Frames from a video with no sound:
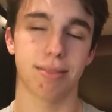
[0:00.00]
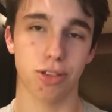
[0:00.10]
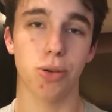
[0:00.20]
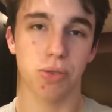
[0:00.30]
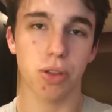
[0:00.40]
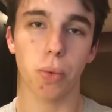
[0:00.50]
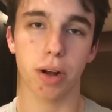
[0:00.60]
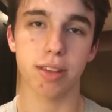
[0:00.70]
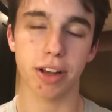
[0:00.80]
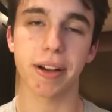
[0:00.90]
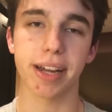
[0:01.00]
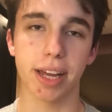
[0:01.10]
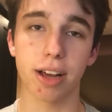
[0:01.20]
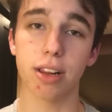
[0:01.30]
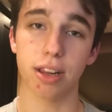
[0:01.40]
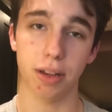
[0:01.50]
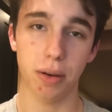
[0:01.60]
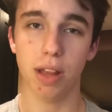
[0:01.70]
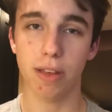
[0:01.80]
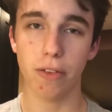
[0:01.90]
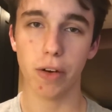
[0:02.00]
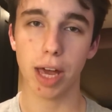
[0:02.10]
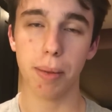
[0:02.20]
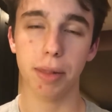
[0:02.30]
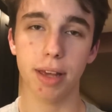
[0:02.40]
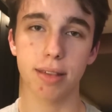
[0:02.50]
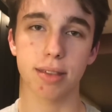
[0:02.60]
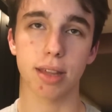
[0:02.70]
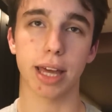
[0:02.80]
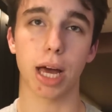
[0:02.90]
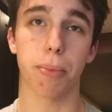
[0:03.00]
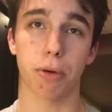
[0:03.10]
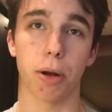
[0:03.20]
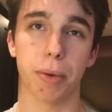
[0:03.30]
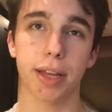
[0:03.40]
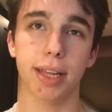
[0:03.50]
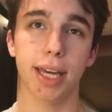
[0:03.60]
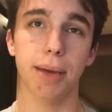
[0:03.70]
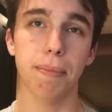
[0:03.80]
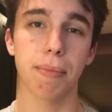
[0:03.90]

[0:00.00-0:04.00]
choose the words that you're gonna include on the vocab list like appropriately